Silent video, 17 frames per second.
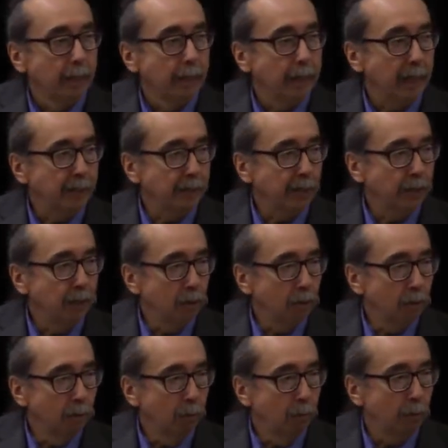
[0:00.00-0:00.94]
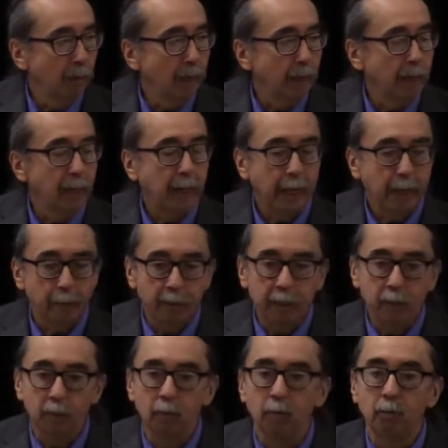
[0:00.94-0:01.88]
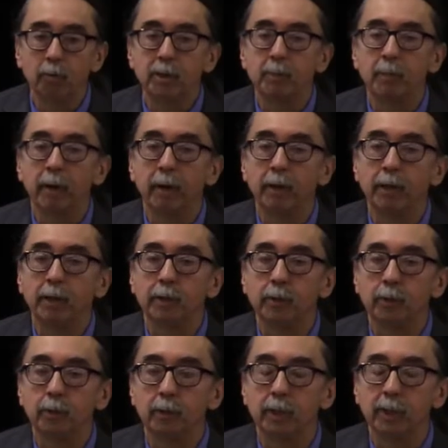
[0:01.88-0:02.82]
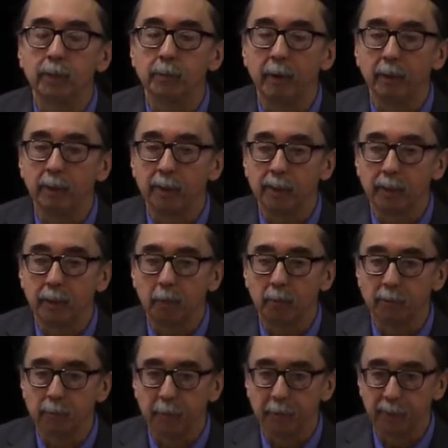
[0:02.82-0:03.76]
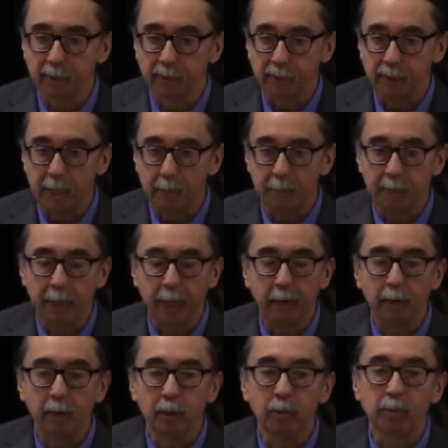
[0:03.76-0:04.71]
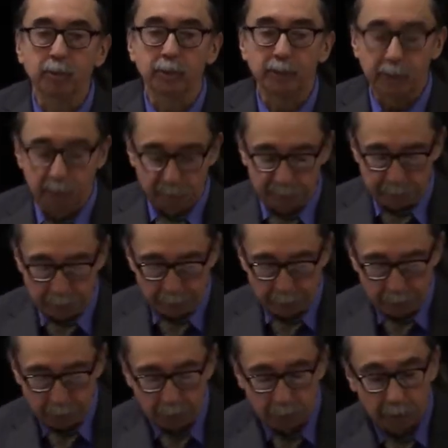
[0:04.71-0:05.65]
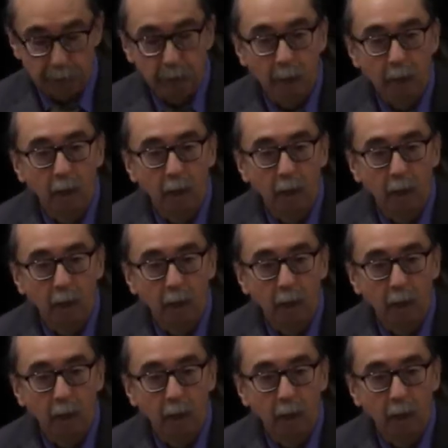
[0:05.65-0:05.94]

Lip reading: Nancy Jo Harry, who was married to Simon Harry, who was the chief down in Guthrie.